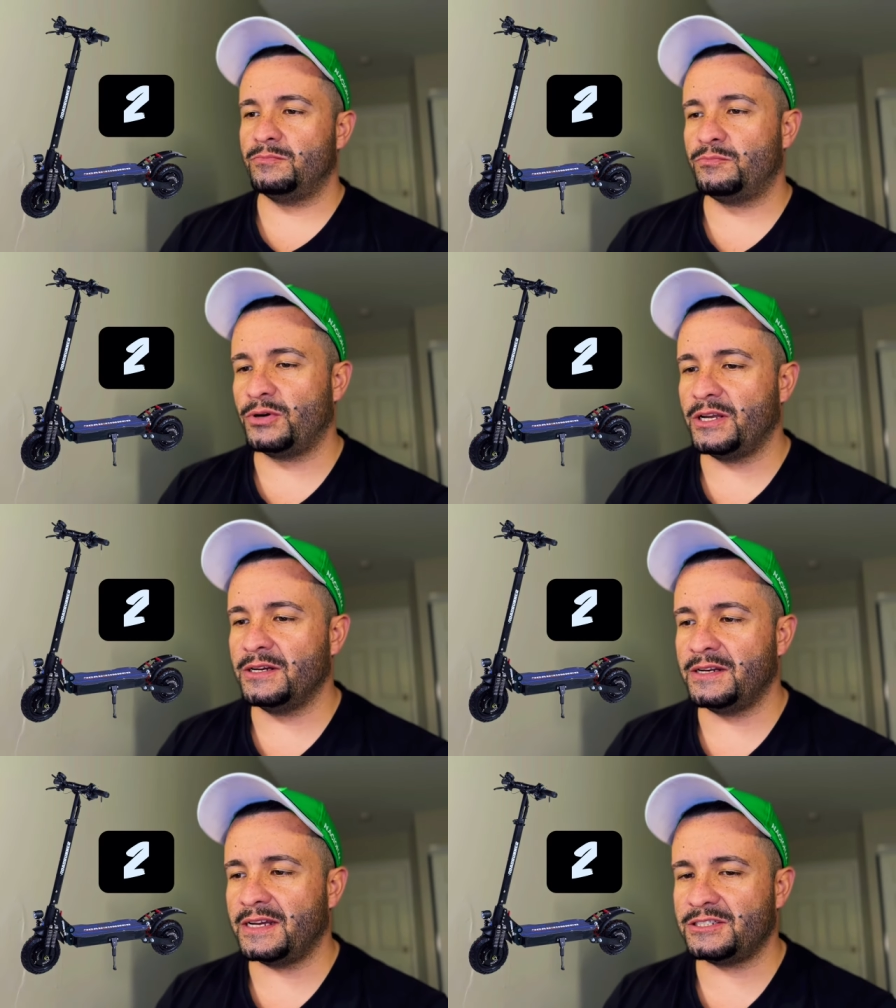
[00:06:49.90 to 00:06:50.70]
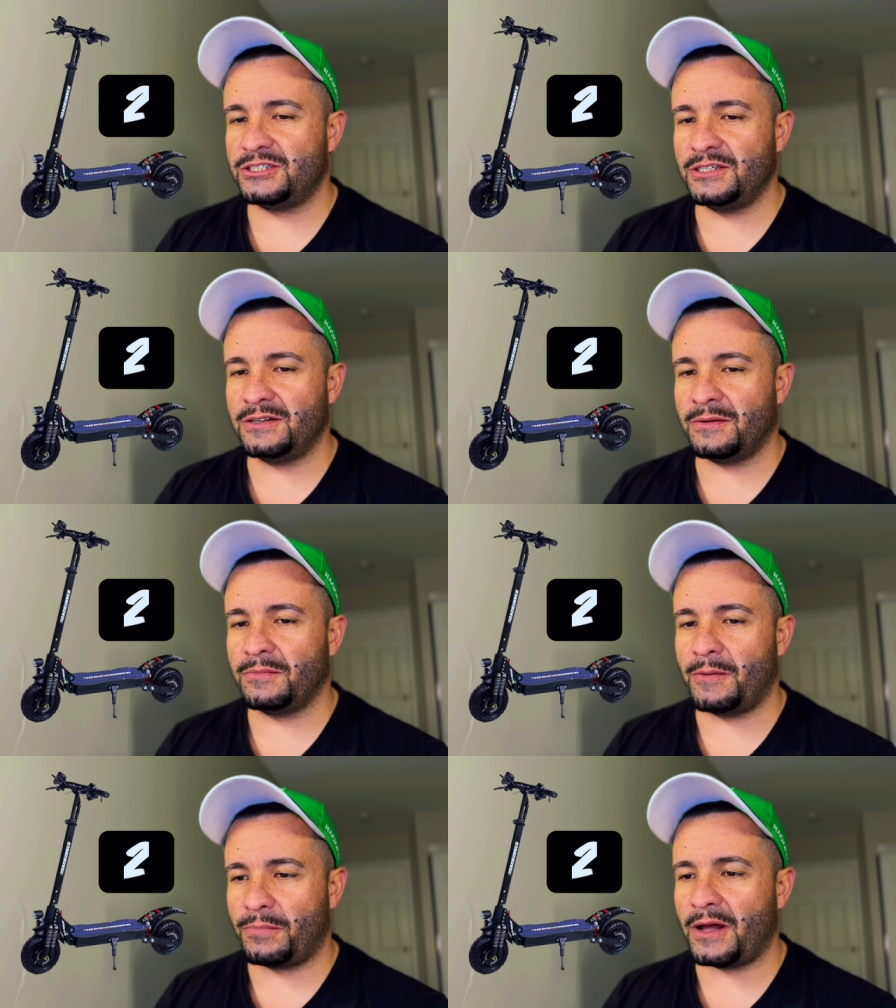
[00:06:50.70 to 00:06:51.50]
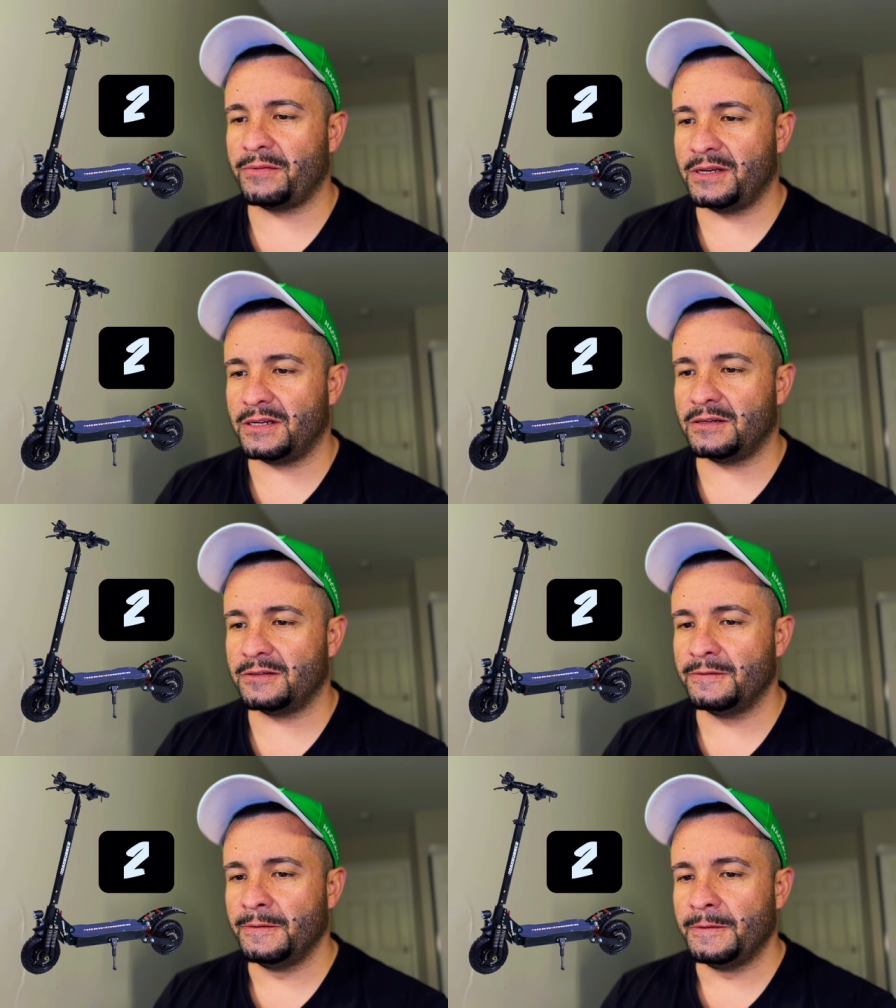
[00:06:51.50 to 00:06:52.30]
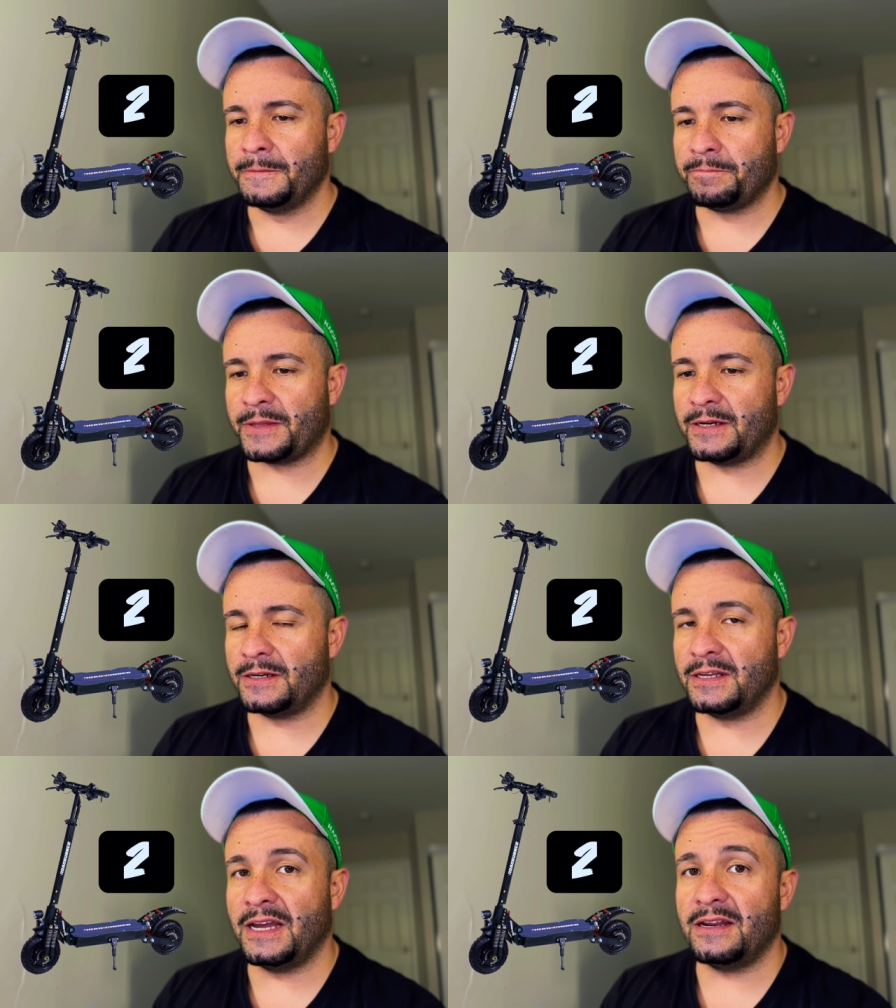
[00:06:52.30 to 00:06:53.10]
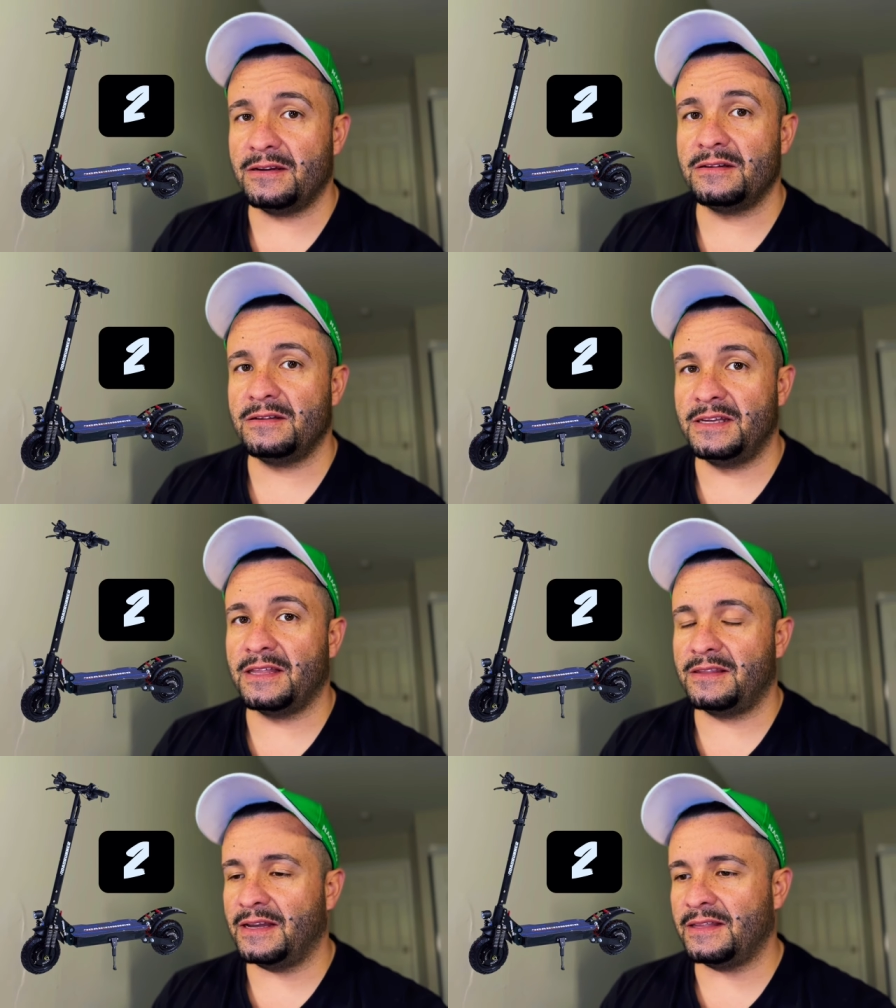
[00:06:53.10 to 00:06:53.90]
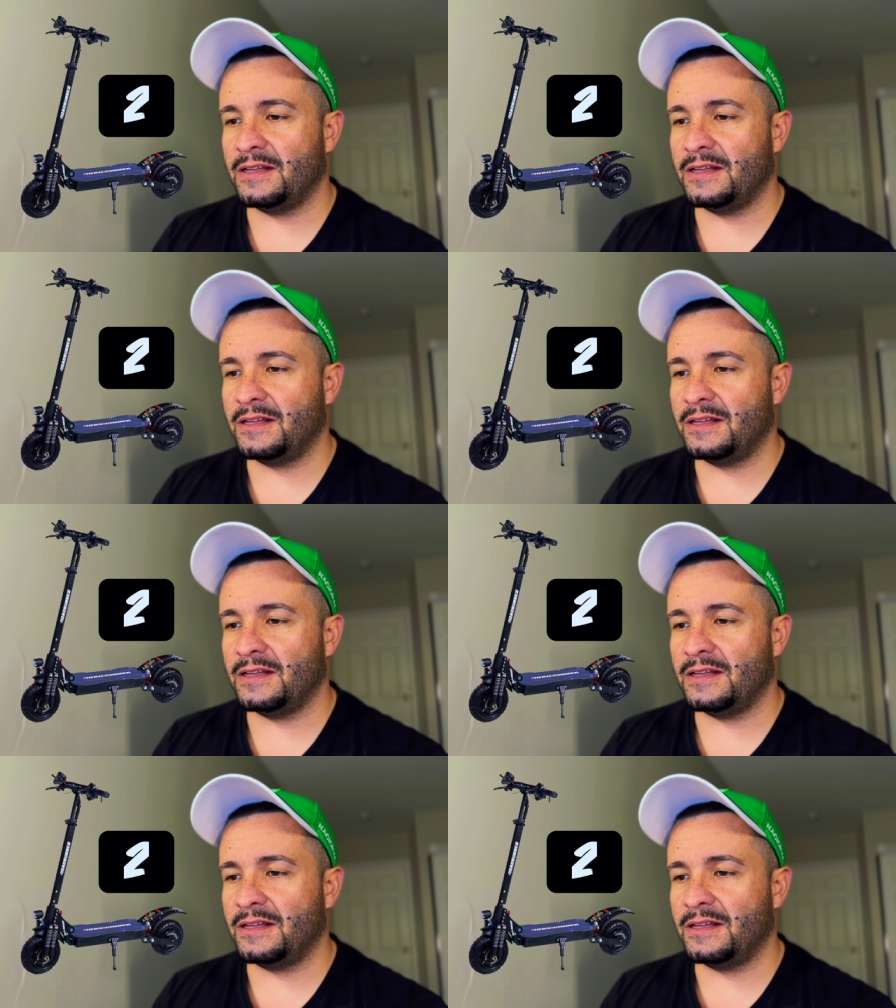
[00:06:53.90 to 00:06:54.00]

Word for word: pretty good next year, I'm, I'm probably gonna uh, get get that.